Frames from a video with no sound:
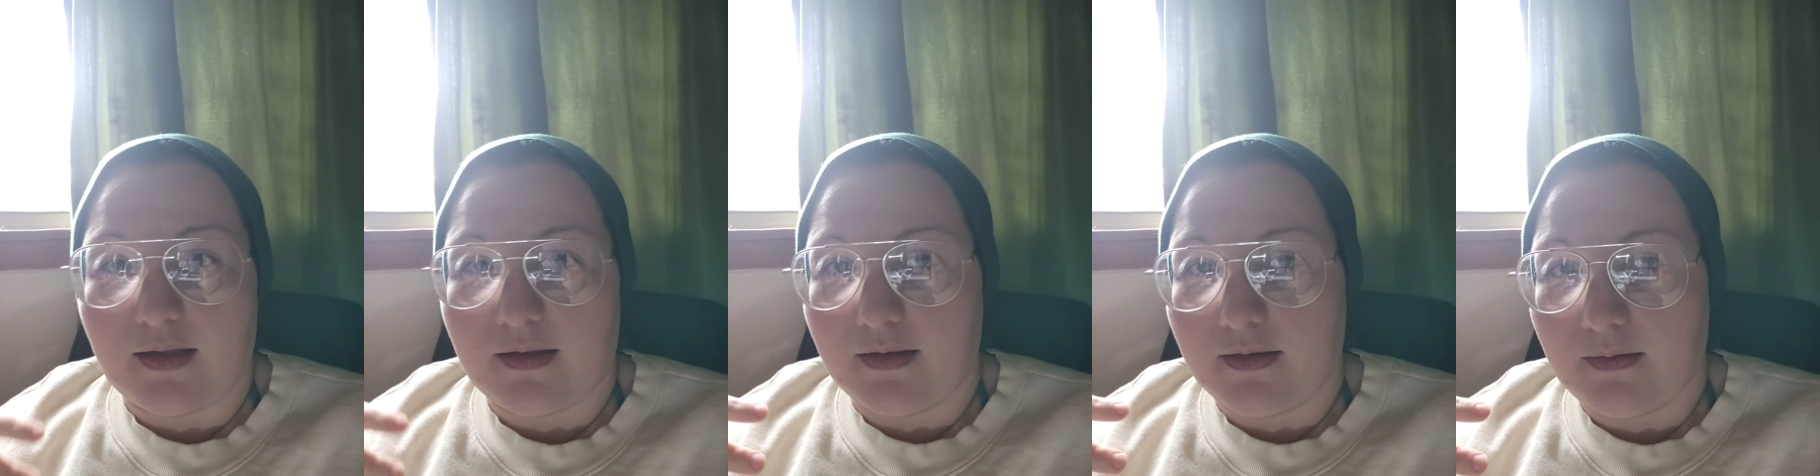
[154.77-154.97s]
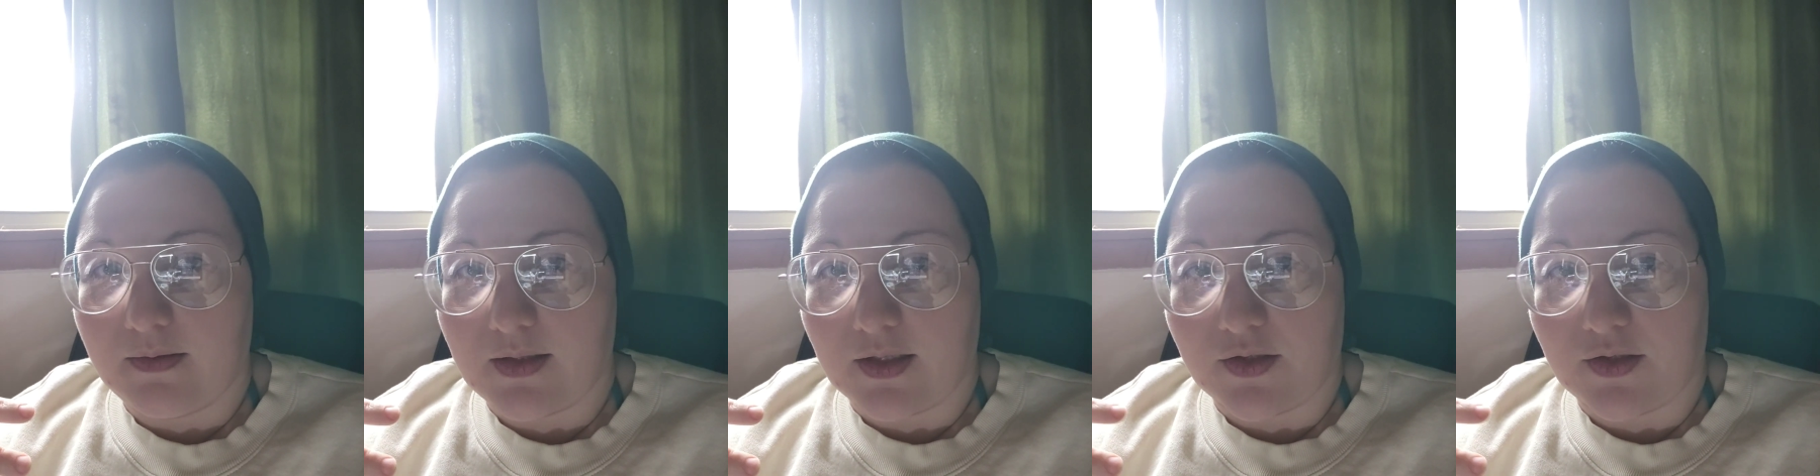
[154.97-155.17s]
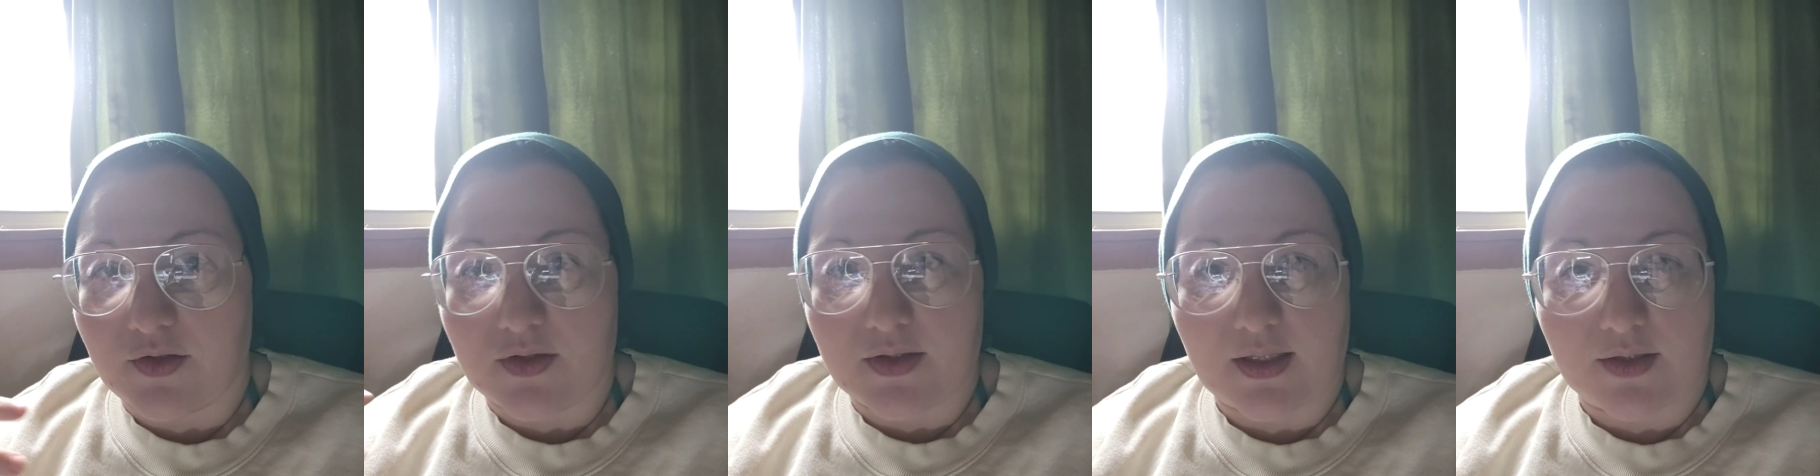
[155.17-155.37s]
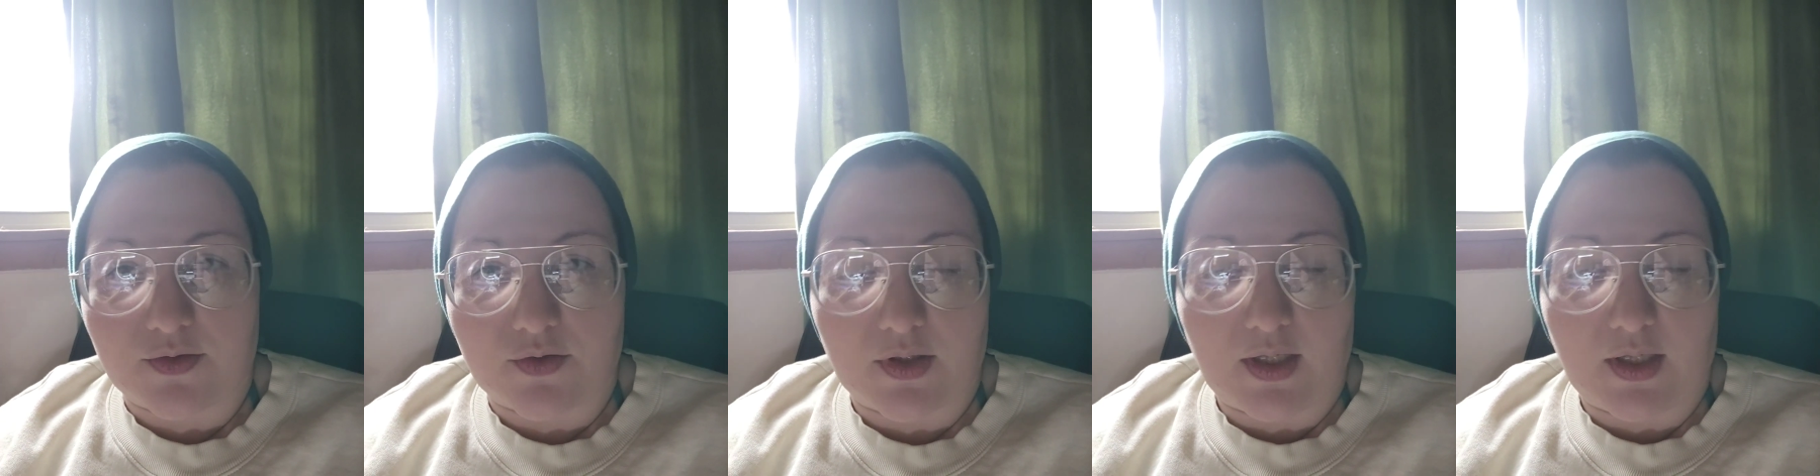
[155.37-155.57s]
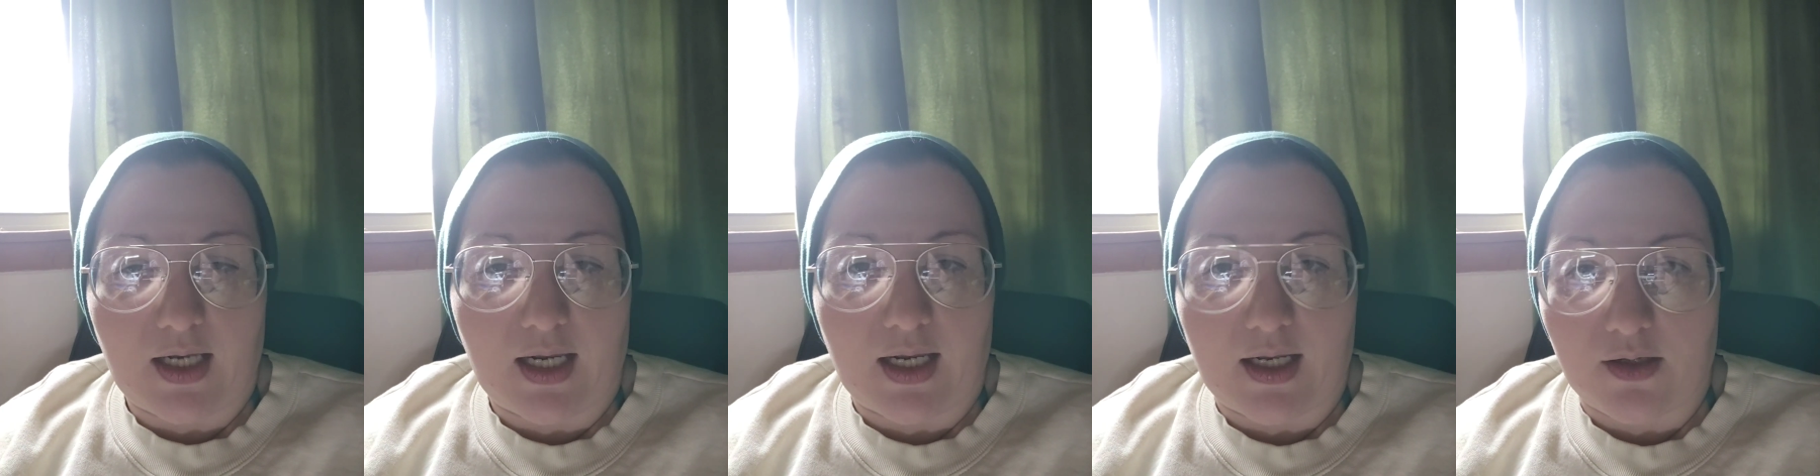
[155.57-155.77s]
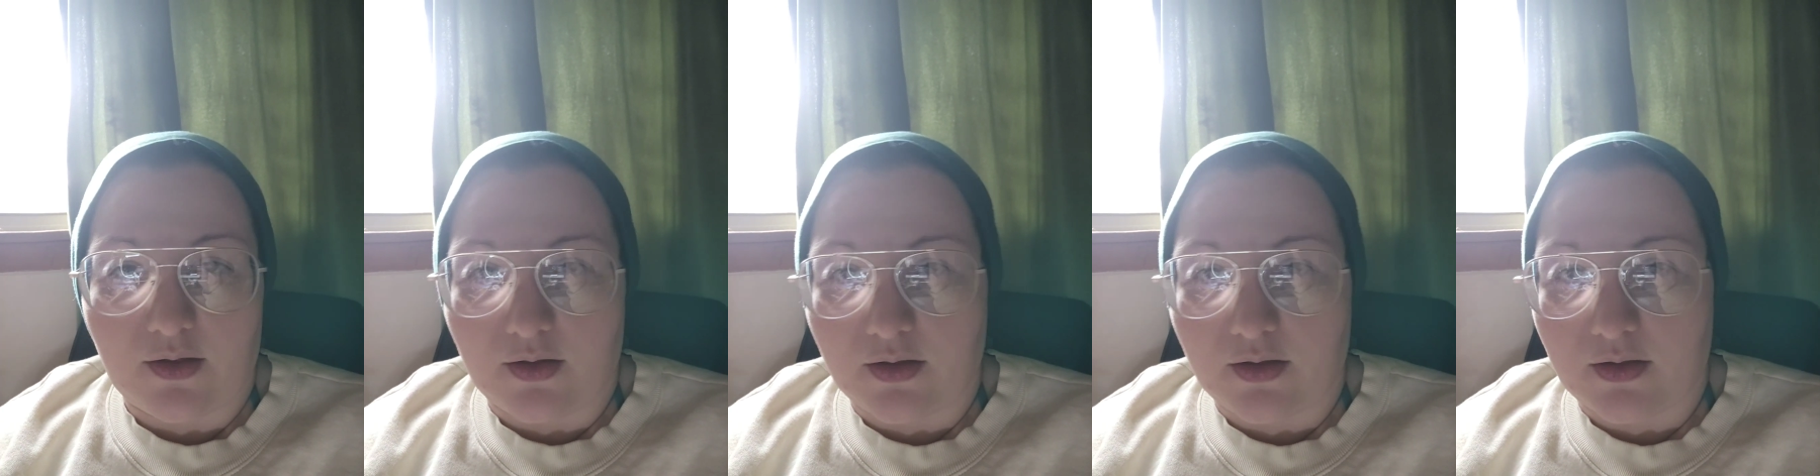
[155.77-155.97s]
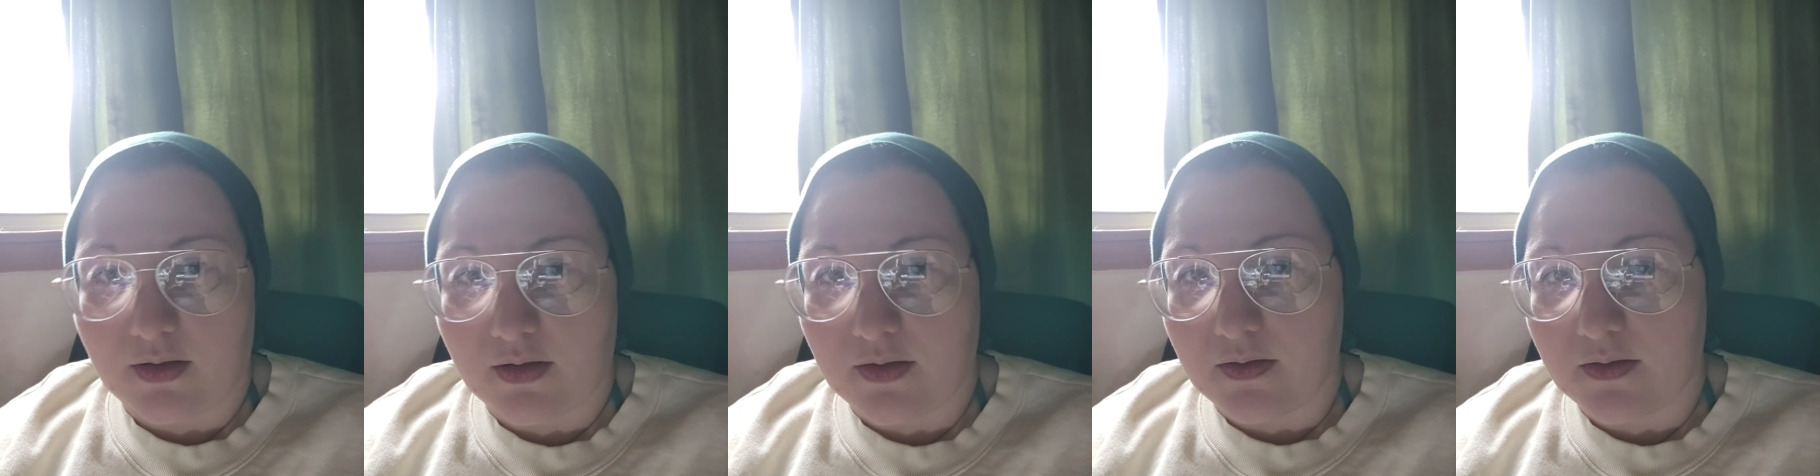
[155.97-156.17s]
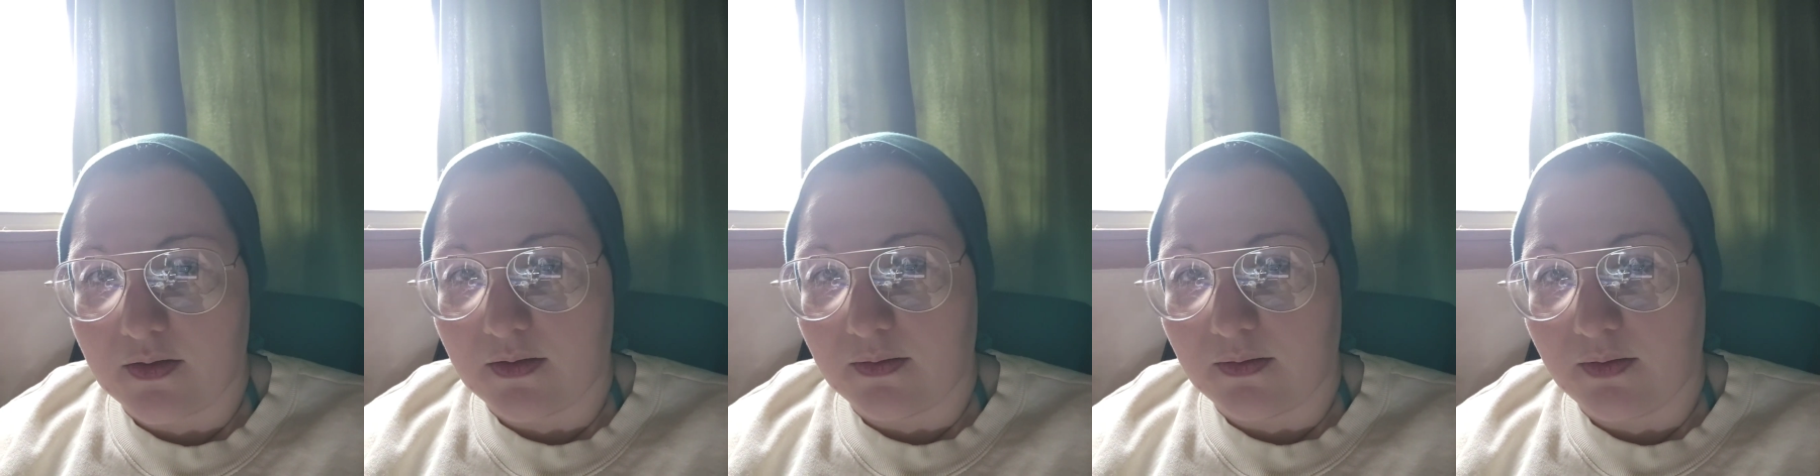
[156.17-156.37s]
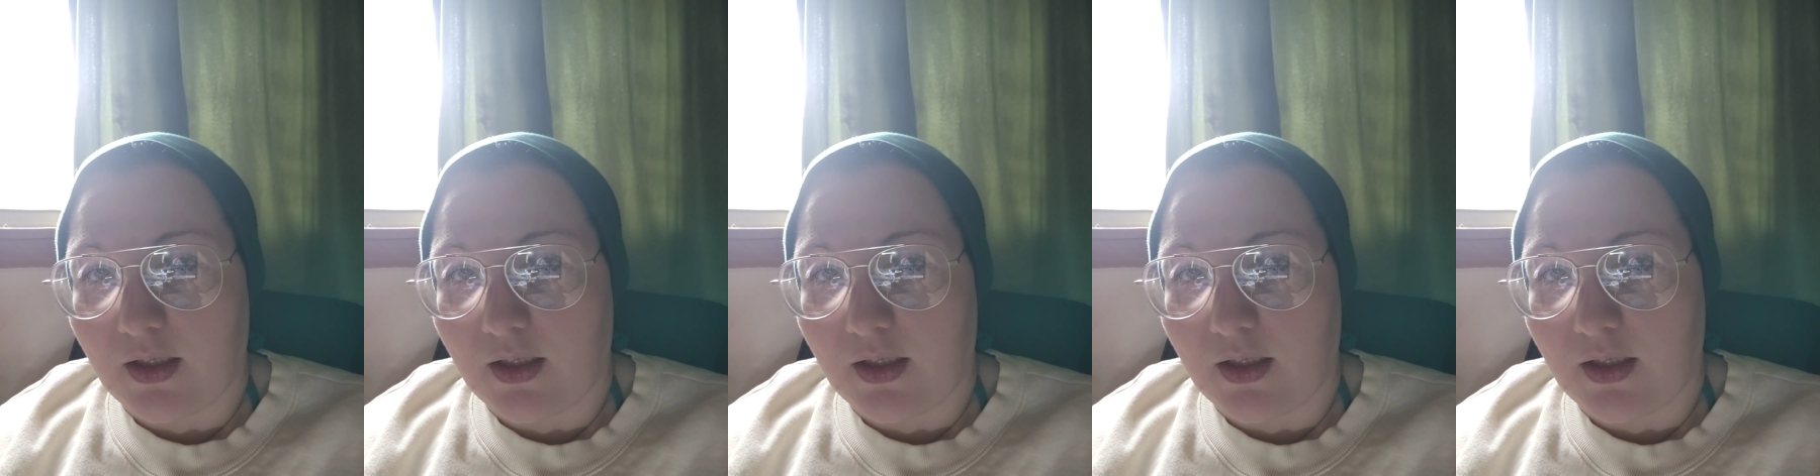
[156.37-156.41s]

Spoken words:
such as extra canned goods,